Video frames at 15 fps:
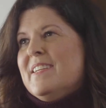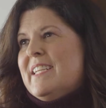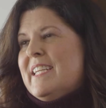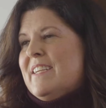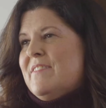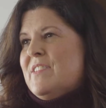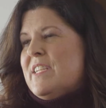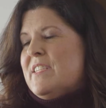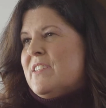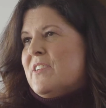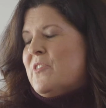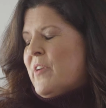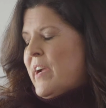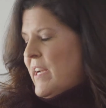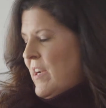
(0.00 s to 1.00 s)
Gives us a
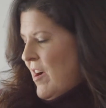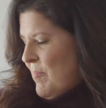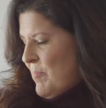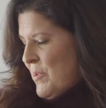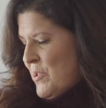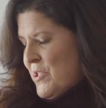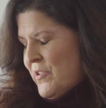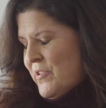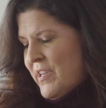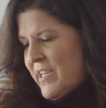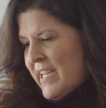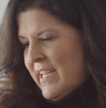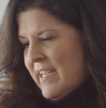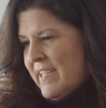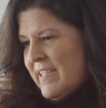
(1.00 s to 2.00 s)
great
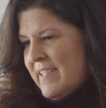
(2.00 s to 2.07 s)
opportunity